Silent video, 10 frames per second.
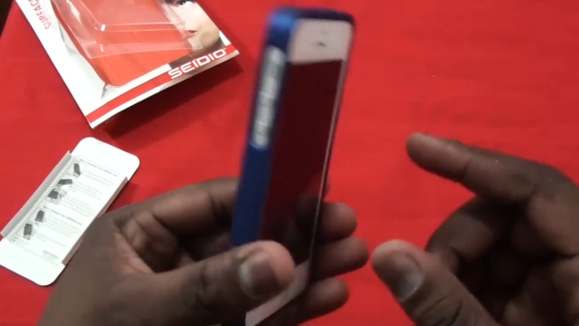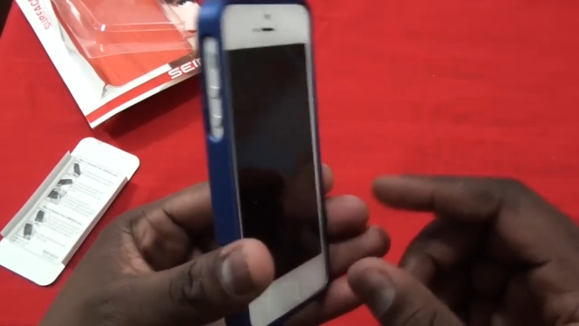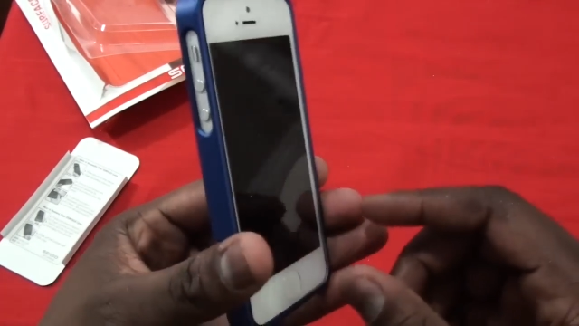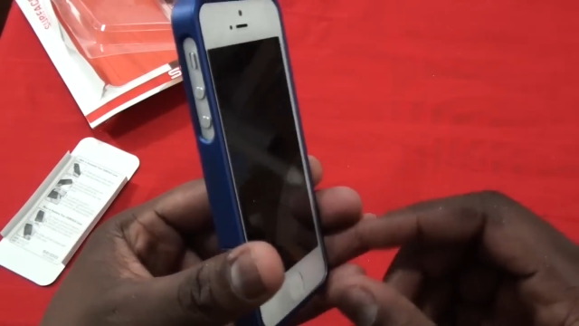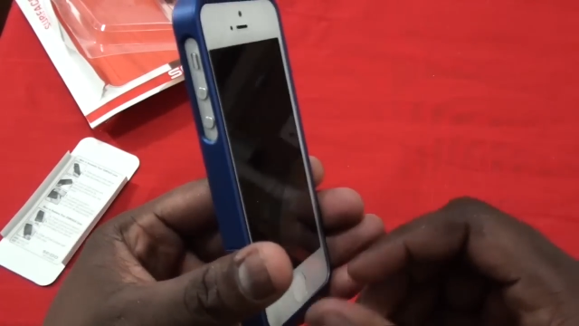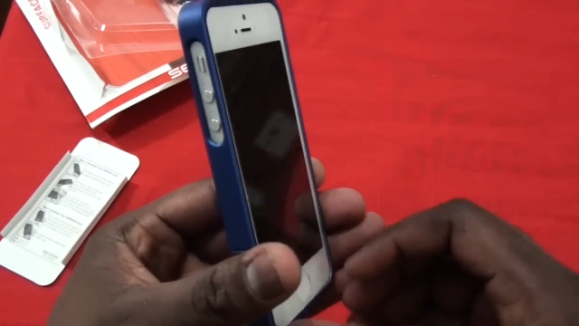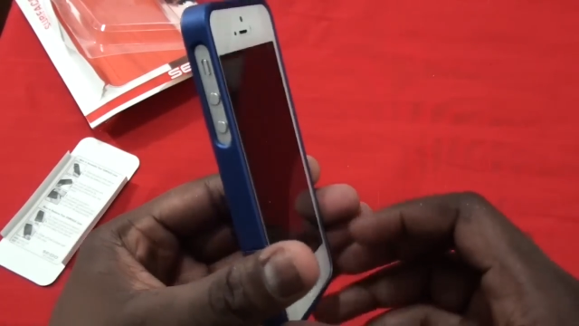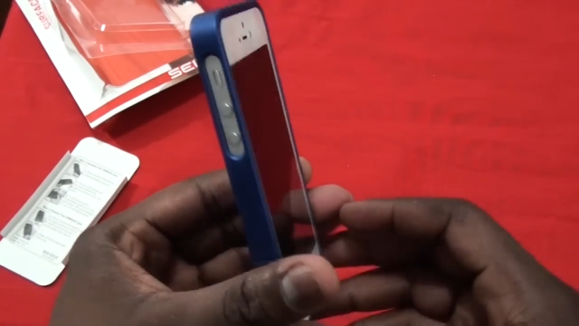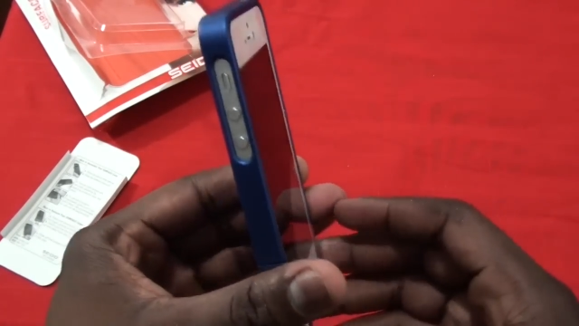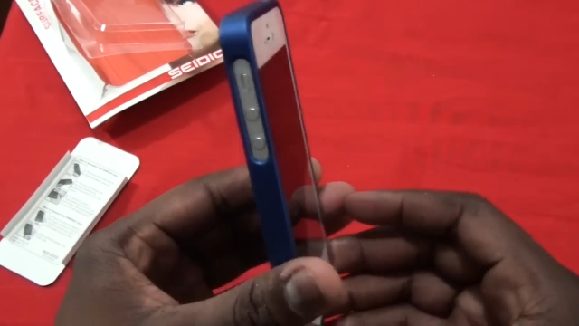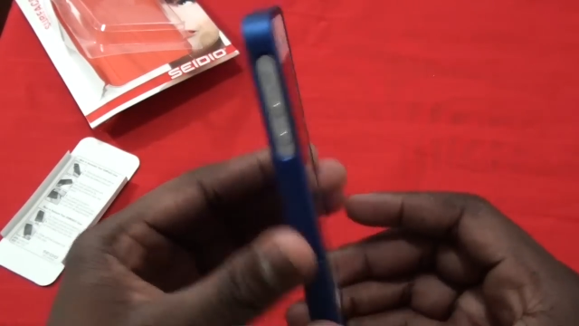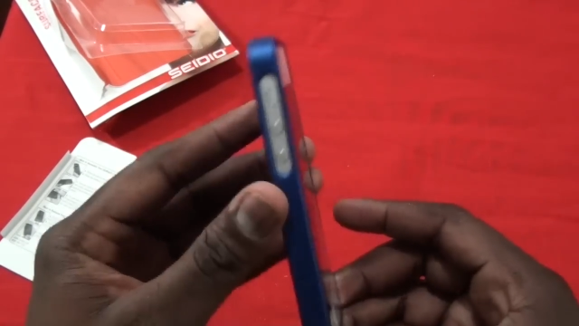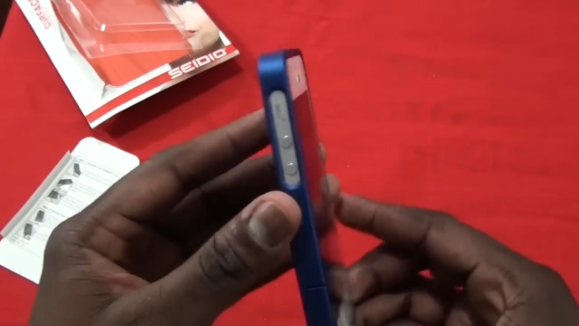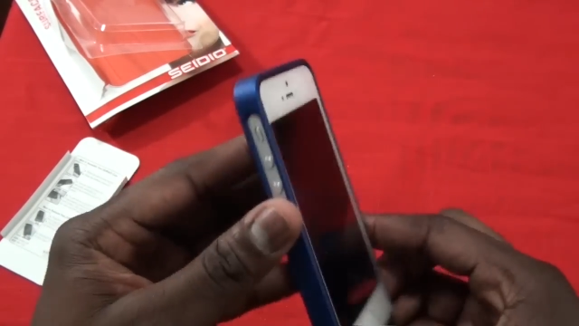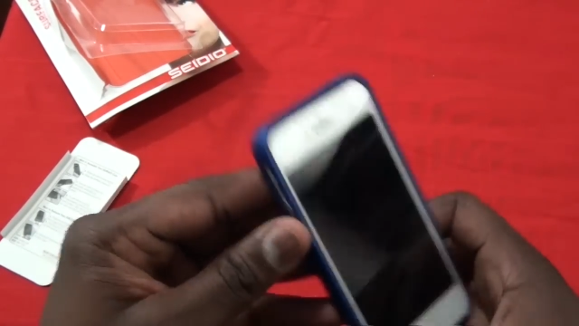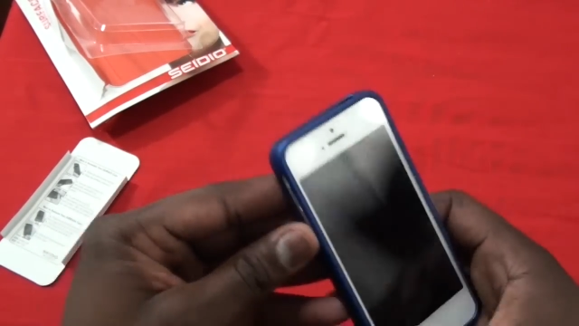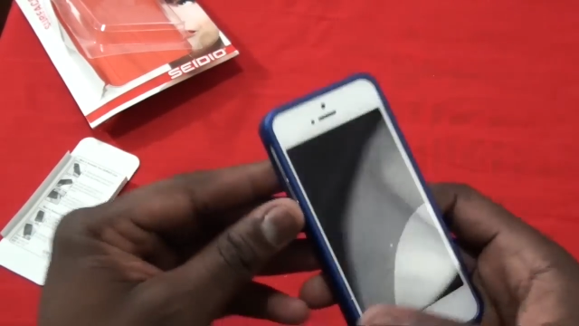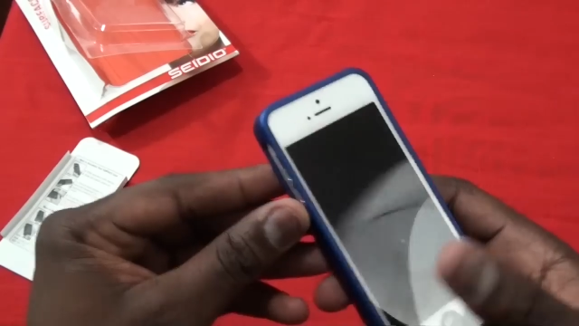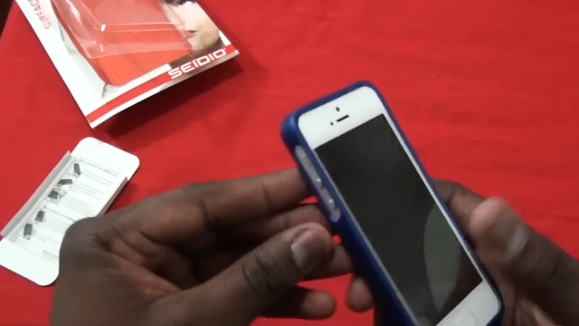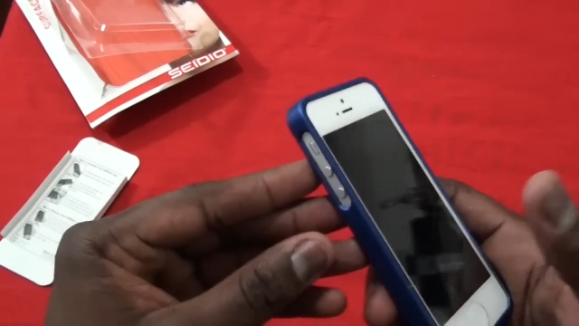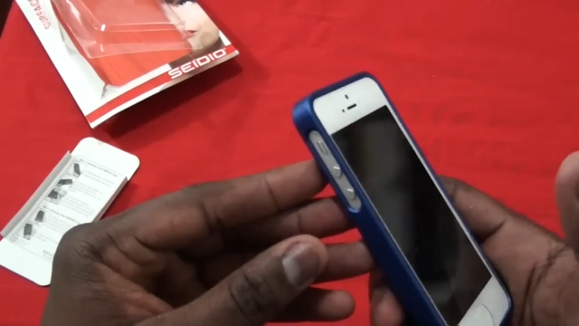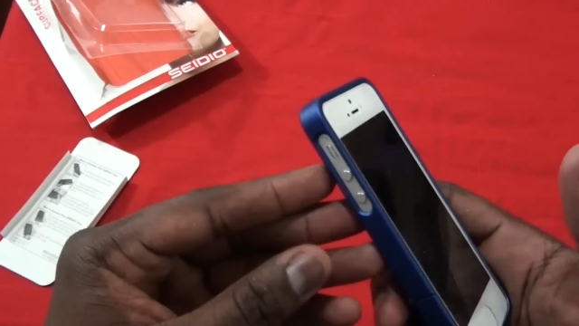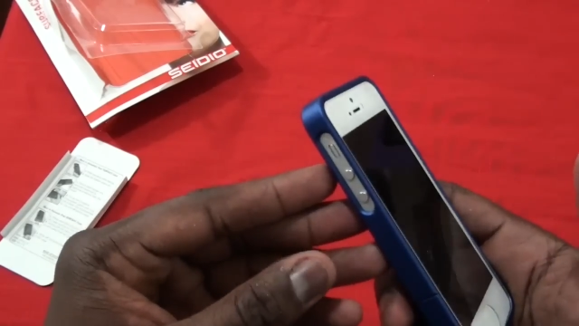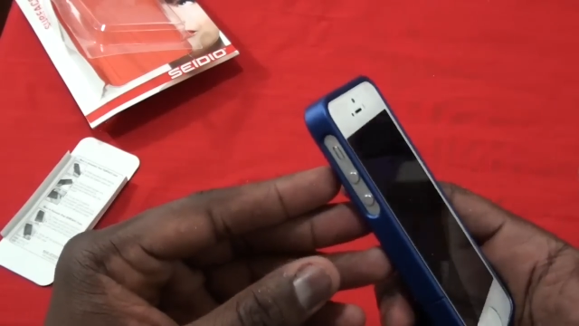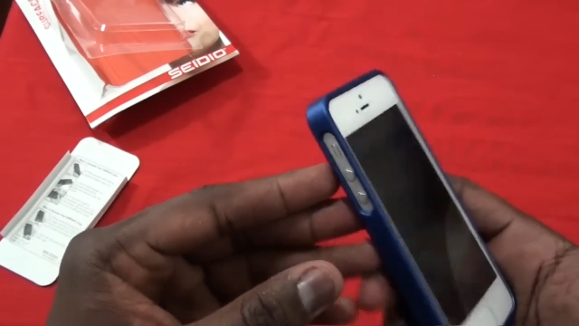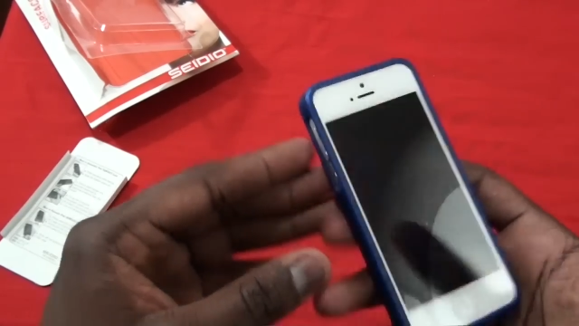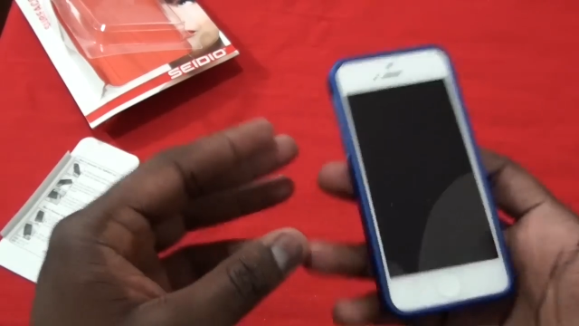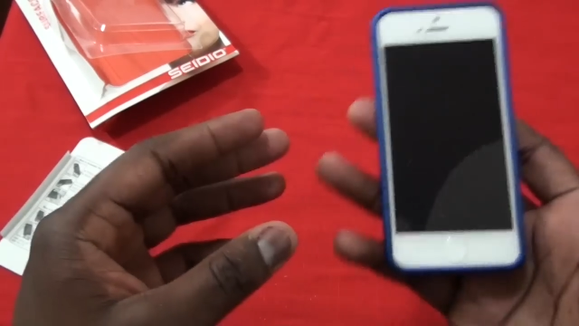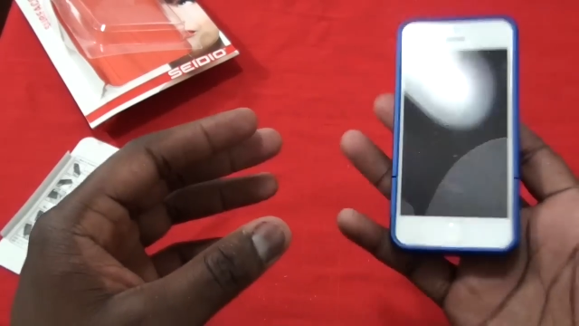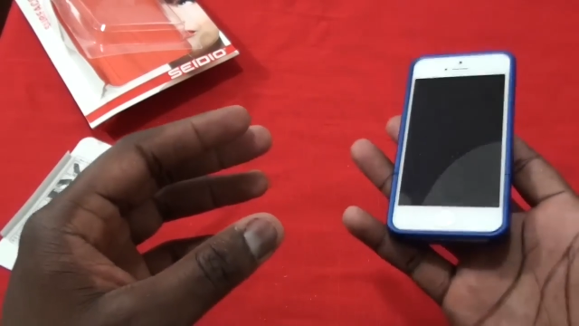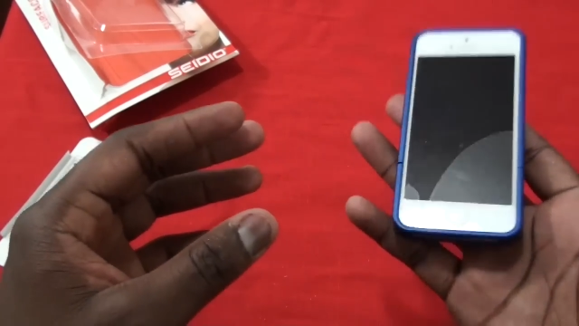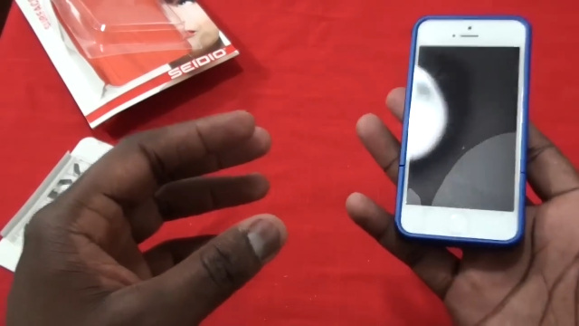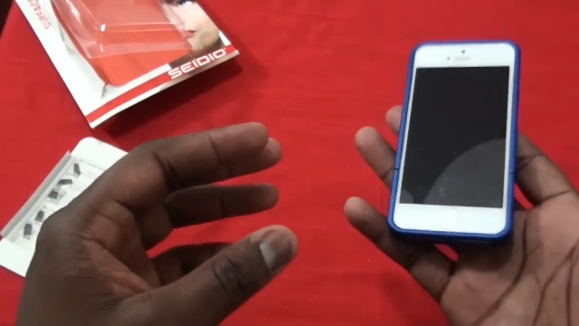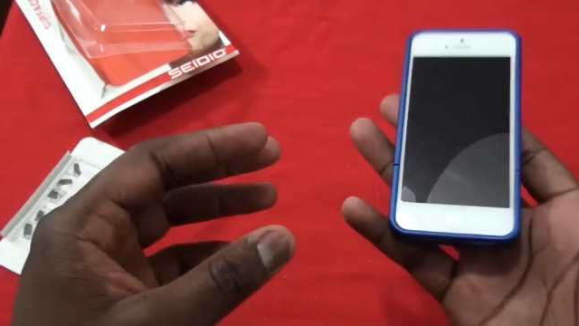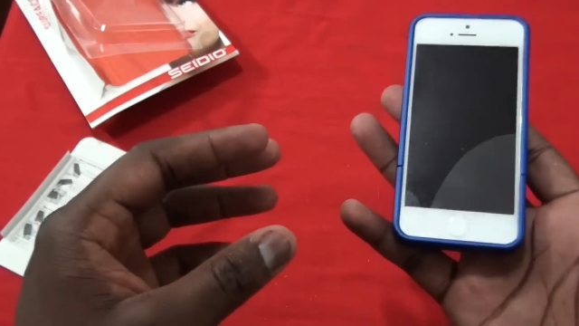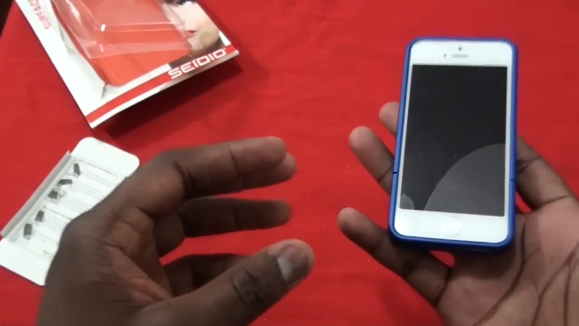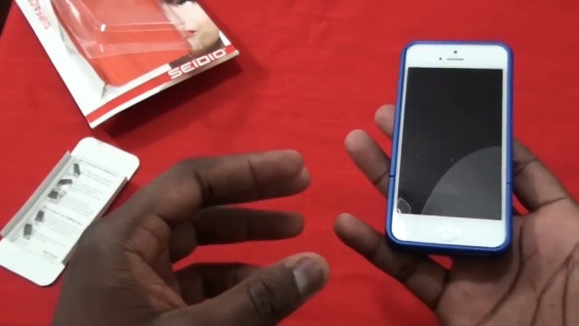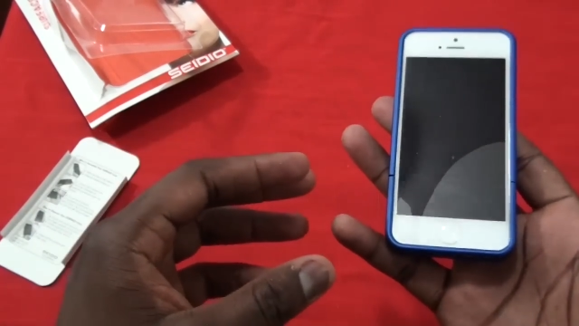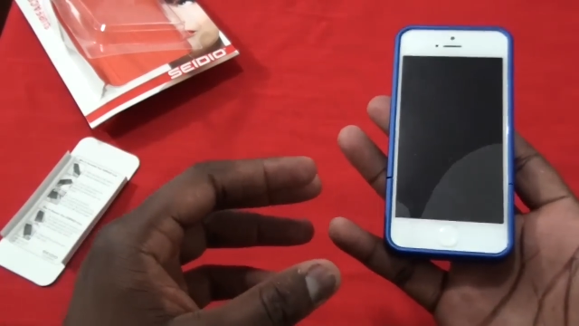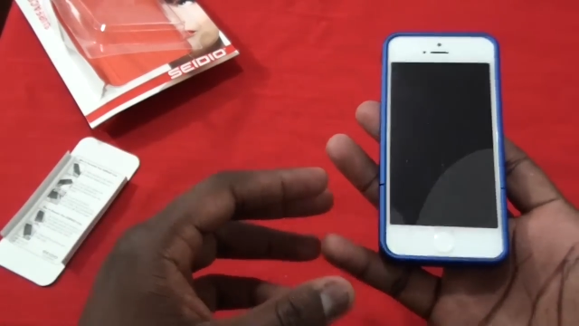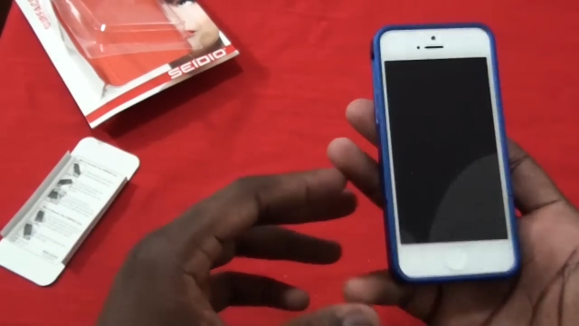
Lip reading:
No face is visible, so there are no lips to read.